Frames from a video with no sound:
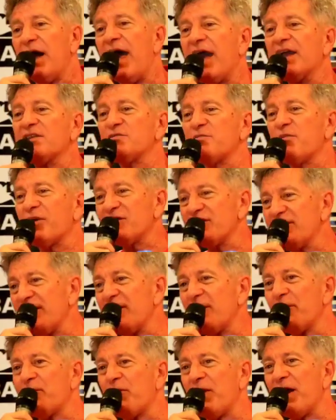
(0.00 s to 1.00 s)

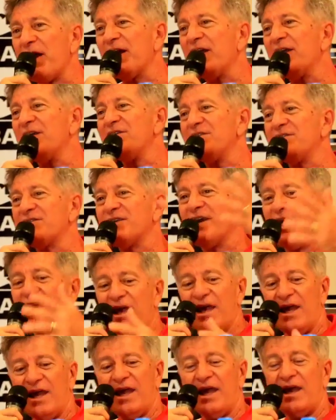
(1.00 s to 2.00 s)
ex-Brazilian player is
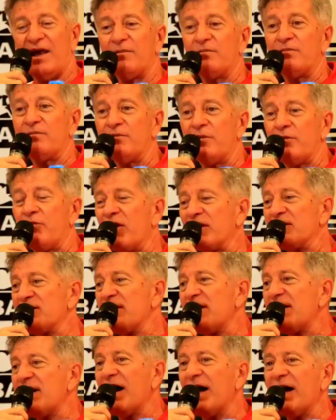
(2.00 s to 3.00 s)
uh,
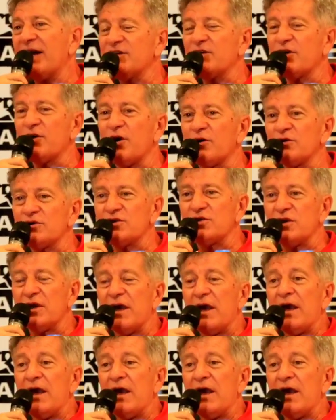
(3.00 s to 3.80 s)
Brazilian head coach,